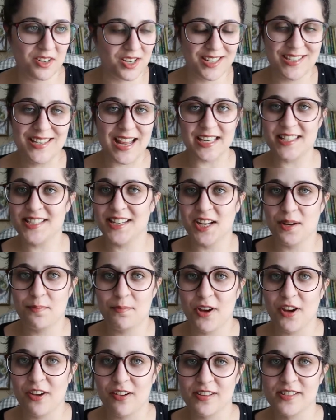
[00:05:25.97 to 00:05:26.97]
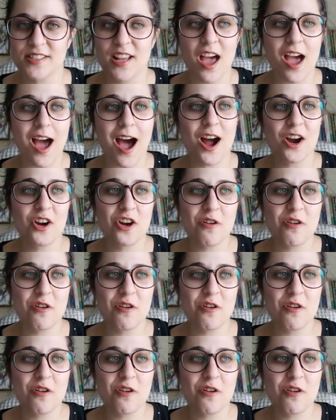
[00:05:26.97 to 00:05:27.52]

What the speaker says: netting a purse are